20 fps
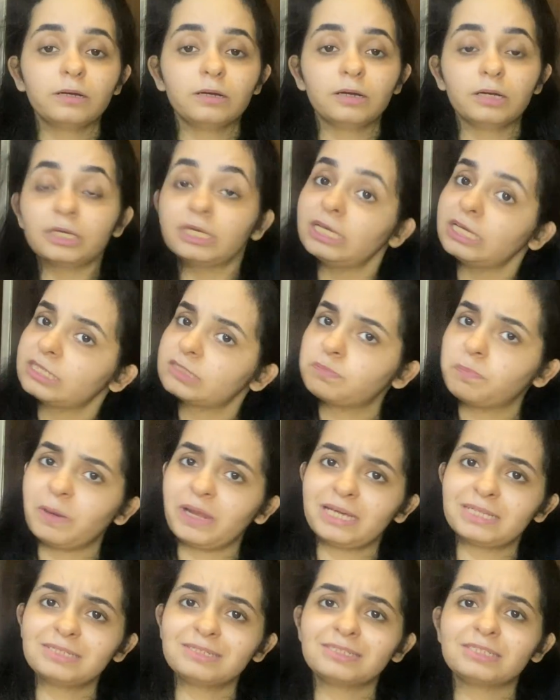He
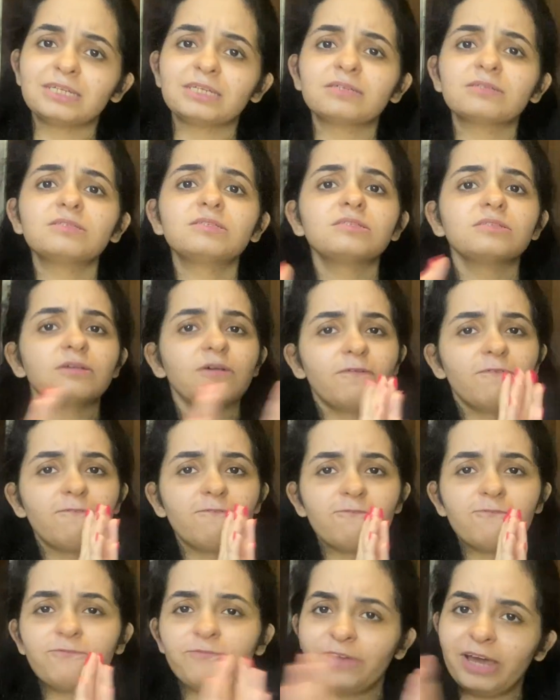explains things
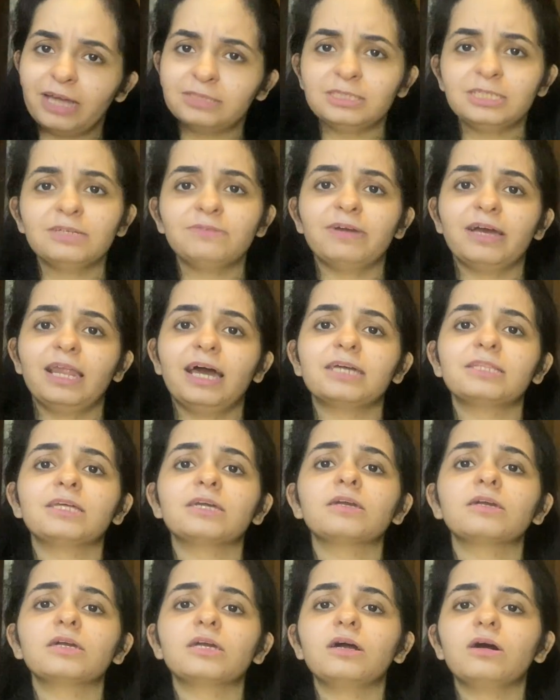fairly well. I
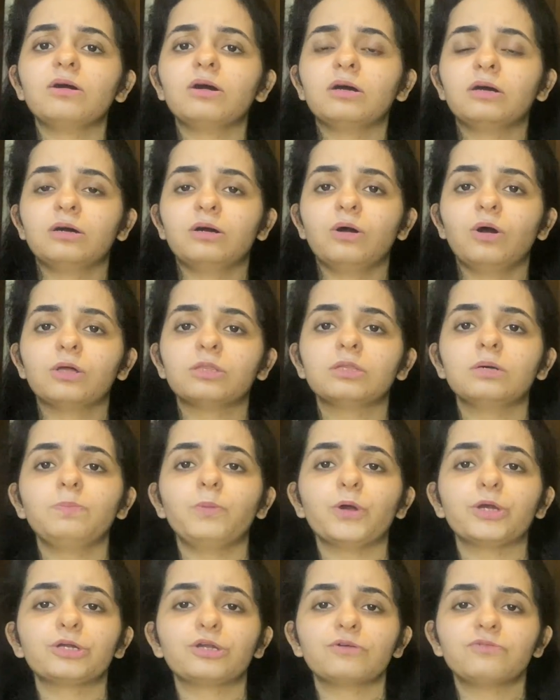think on the
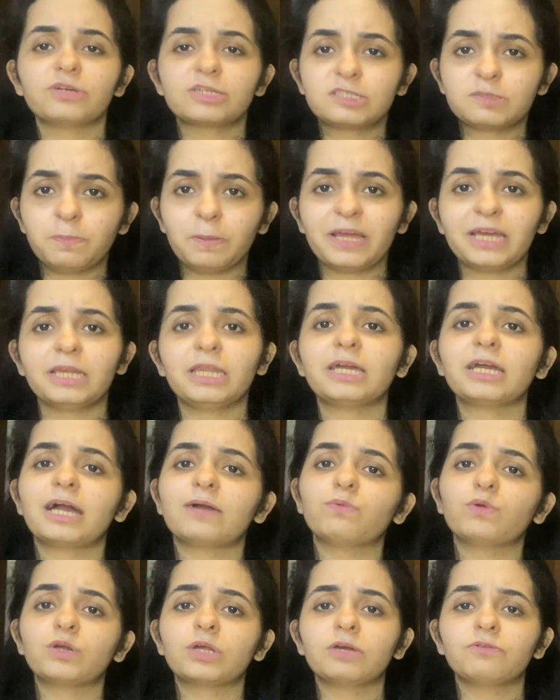point of explaining, I
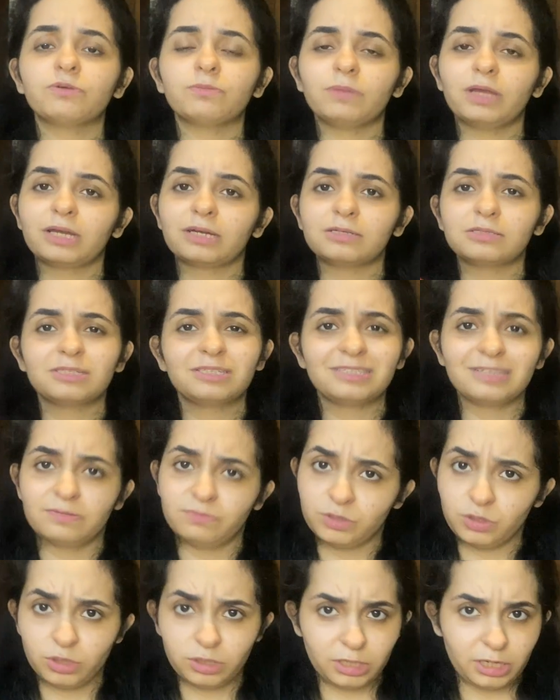would give him like a
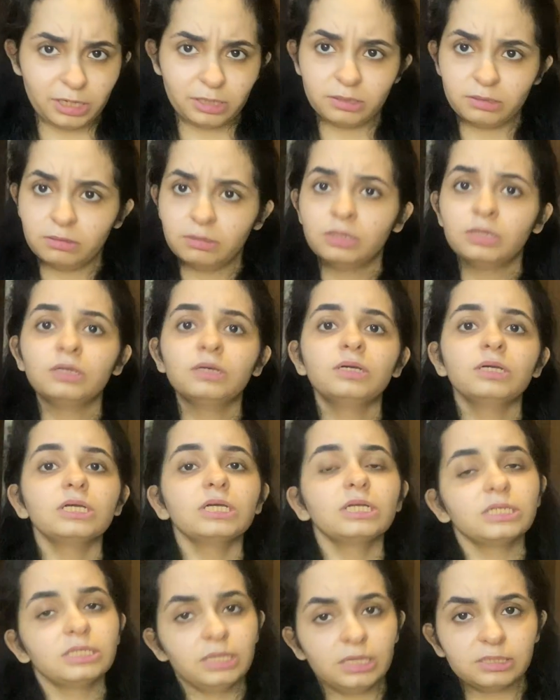7 on 10.
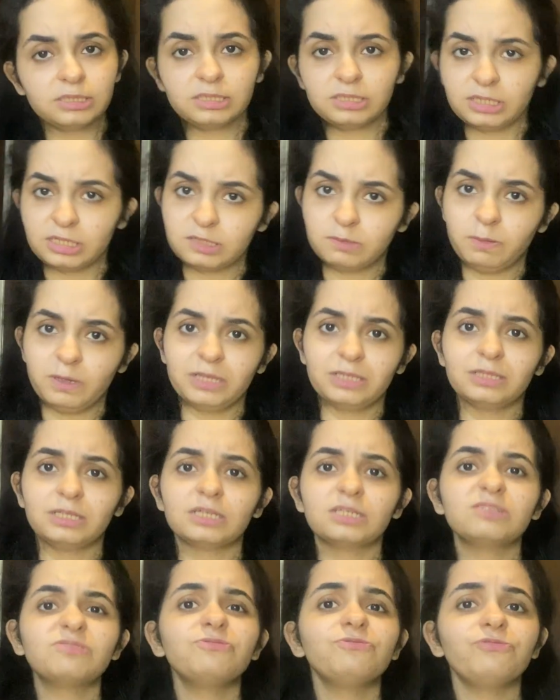He does explain
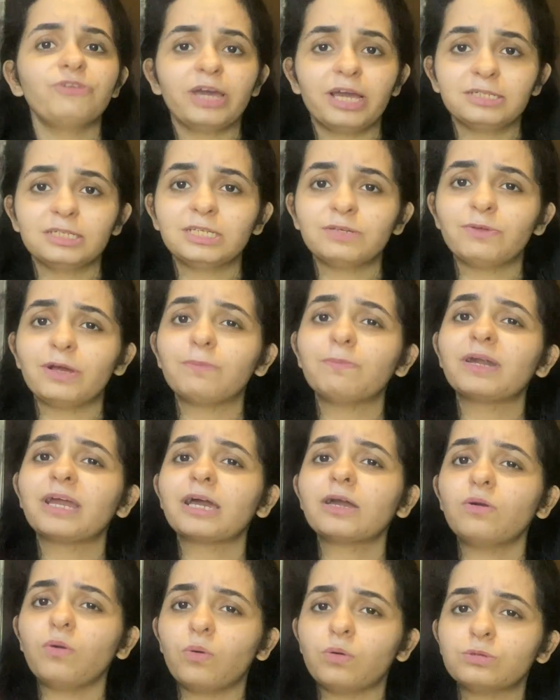things fairly well, but
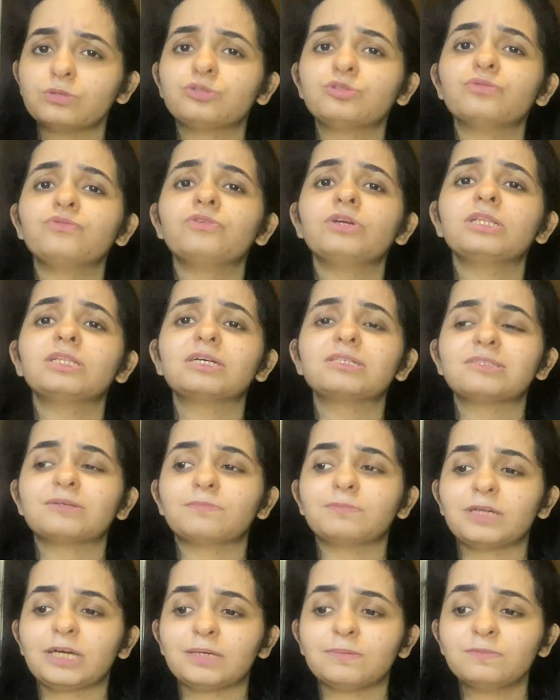I also feel that
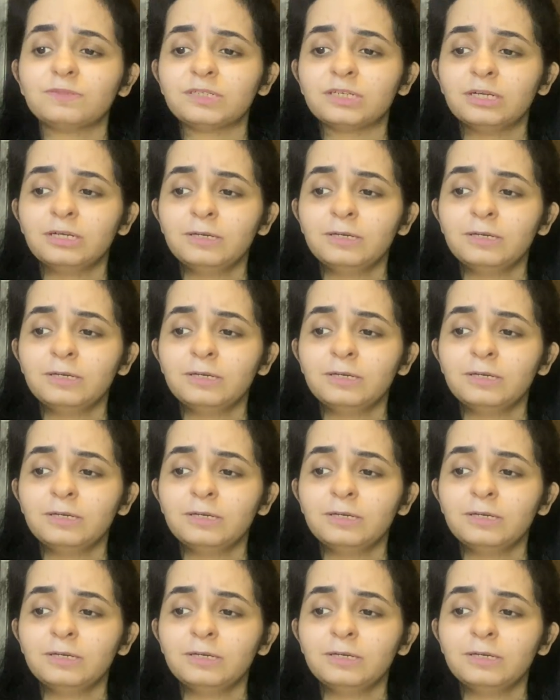sometimes